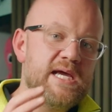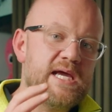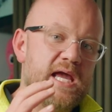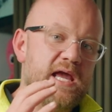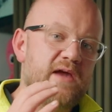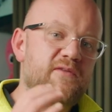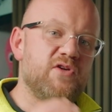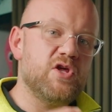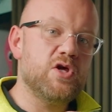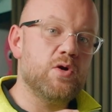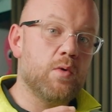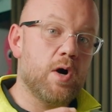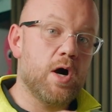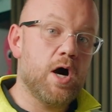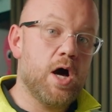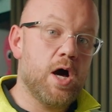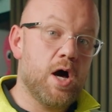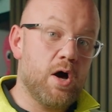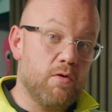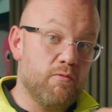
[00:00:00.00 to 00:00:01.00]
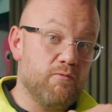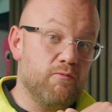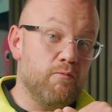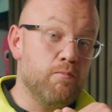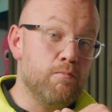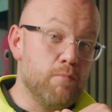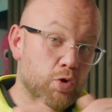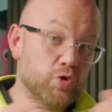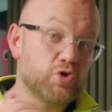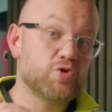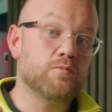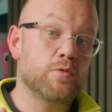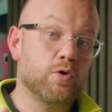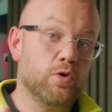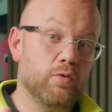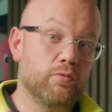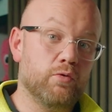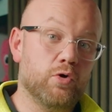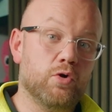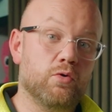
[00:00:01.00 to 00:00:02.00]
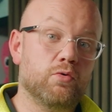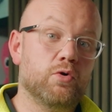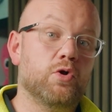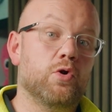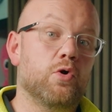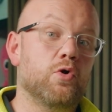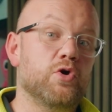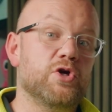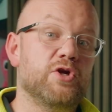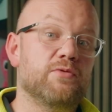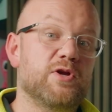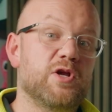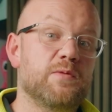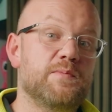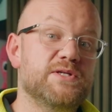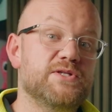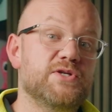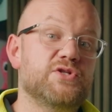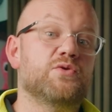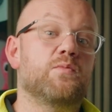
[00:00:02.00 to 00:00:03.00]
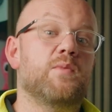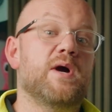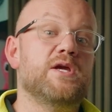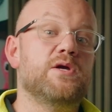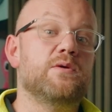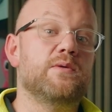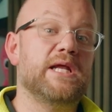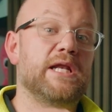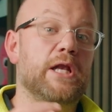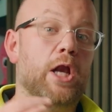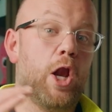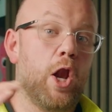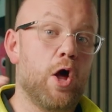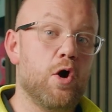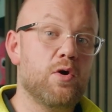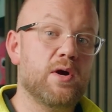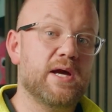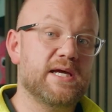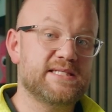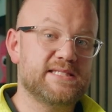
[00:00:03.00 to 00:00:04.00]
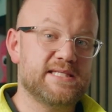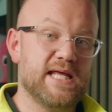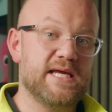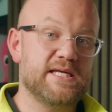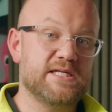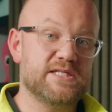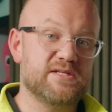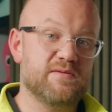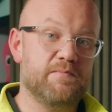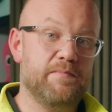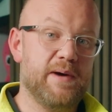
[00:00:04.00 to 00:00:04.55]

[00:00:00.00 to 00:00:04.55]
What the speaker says: if you are much more rural or you're in a position where you need longer stages of